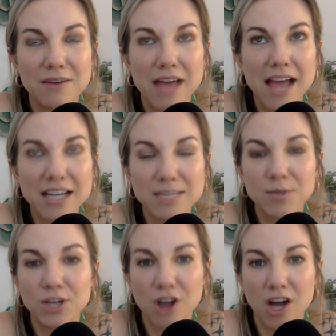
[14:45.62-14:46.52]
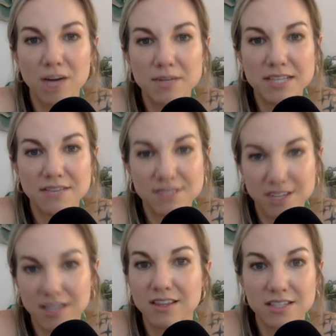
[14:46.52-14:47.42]
expert economists have
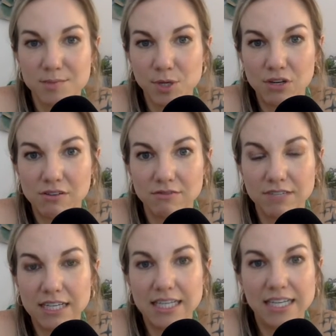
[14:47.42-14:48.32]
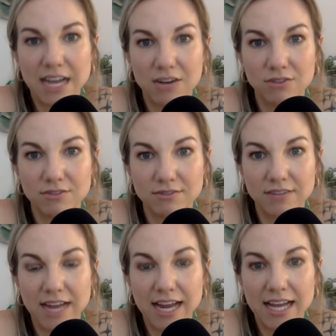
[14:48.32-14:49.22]
studied this bill in and out,
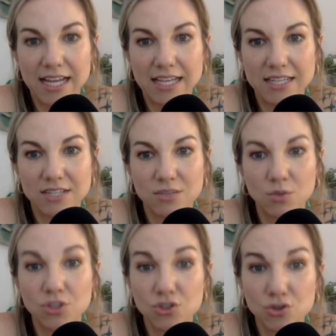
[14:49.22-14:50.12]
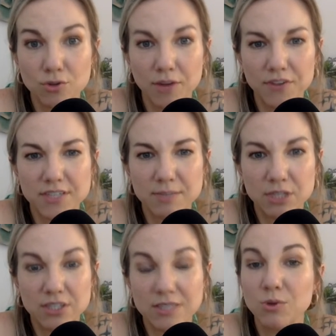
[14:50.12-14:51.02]
And what's true about this
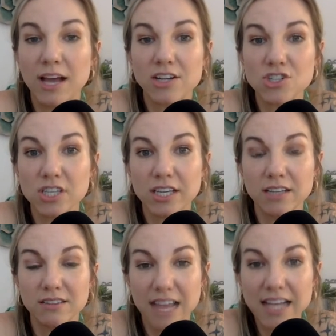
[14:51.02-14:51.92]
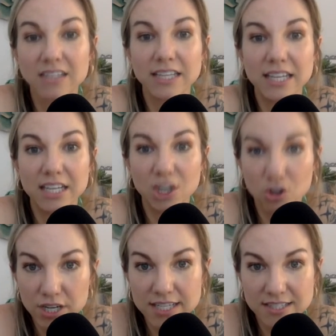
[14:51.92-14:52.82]
bill is it will actually likely
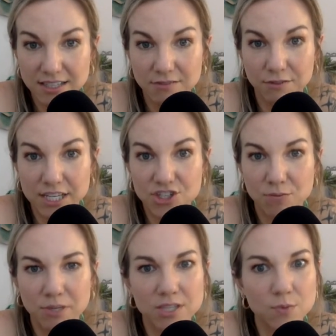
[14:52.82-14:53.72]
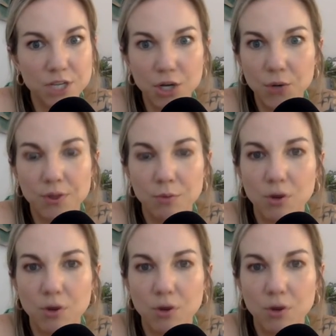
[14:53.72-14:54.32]
increase inflation because we know that